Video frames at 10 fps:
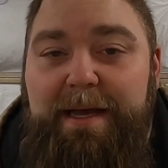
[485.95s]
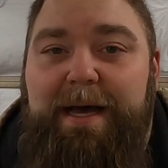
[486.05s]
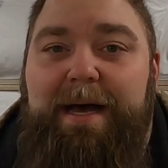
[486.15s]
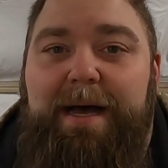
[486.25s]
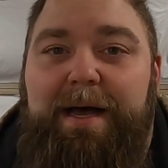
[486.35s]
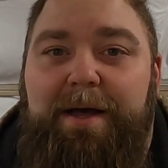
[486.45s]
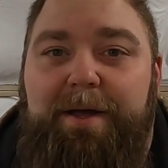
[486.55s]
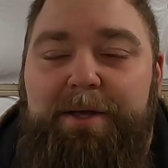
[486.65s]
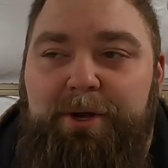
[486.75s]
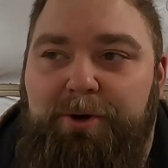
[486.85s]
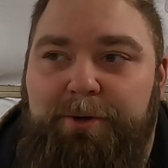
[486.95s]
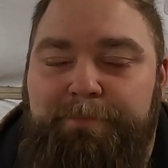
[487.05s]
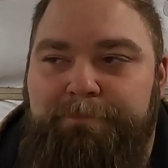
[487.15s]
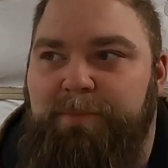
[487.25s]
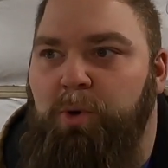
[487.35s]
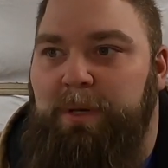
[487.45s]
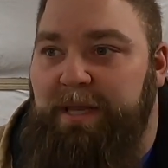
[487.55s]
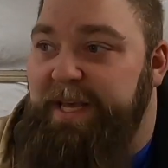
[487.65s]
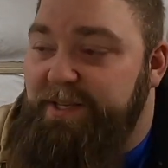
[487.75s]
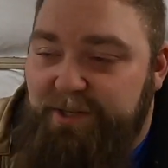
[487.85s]
or
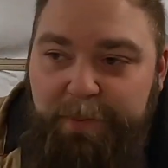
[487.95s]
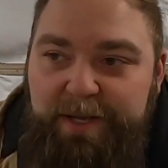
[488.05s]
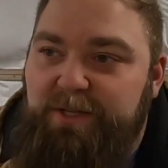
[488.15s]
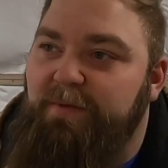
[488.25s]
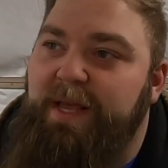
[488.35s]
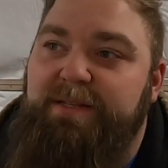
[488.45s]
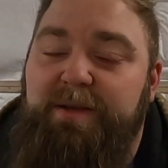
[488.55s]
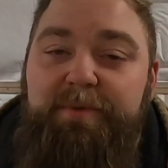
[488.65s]
lease a piece of land,